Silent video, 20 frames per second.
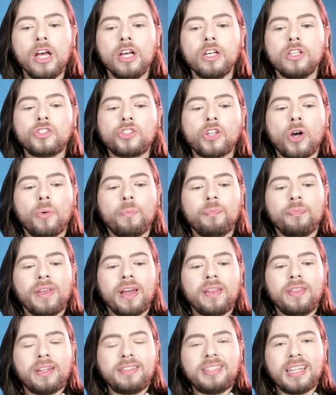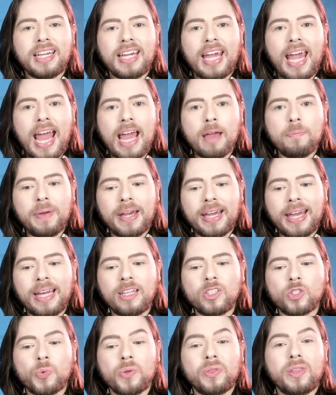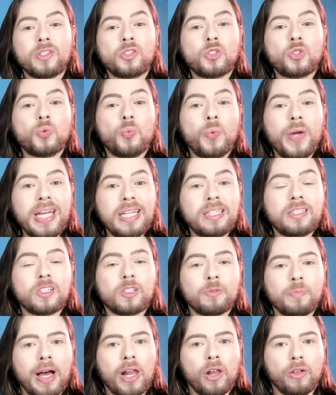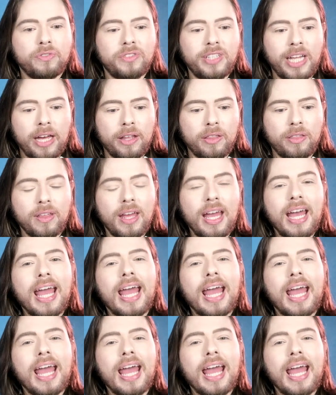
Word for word: So the decay begins with a sweet smell of death.